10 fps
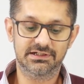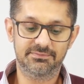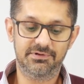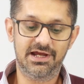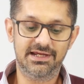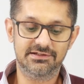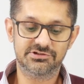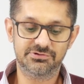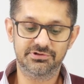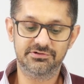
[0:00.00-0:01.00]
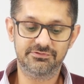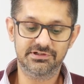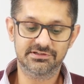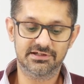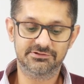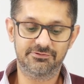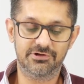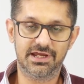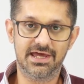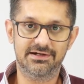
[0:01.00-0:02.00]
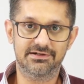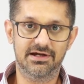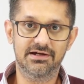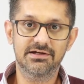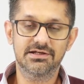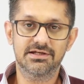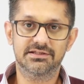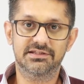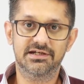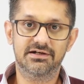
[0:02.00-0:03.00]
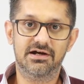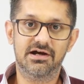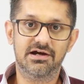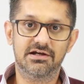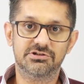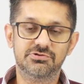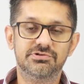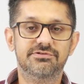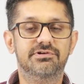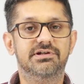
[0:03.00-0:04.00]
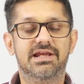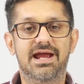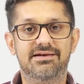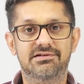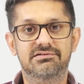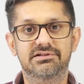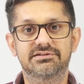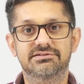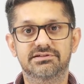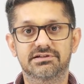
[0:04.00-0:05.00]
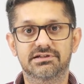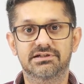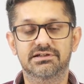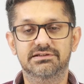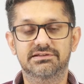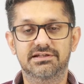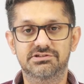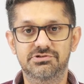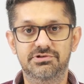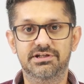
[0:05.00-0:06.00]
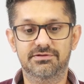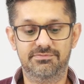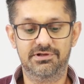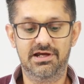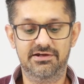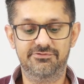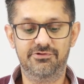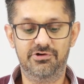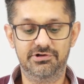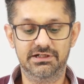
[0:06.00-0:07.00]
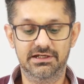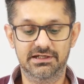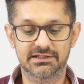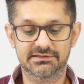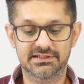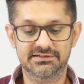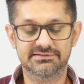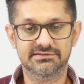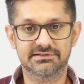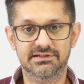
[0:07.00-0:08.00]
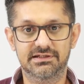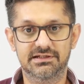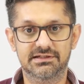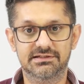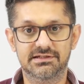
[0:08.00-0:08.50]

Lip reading: applying student visas for Canada, there are two different categories that you can apply for. There's a